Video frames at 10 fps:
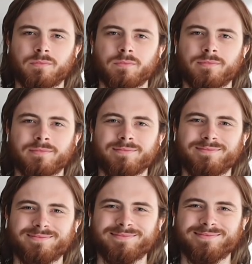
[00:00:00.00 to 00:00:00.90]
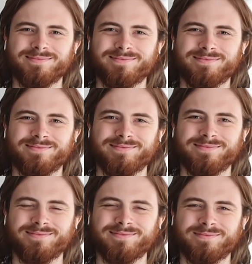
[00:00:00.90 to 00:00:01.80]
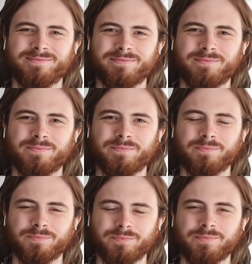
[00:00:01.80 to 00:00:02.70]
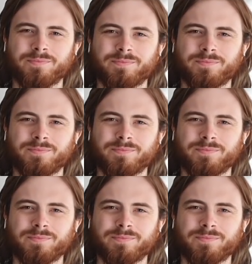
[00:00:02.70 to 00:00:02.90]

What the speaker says: This person isn't speaking.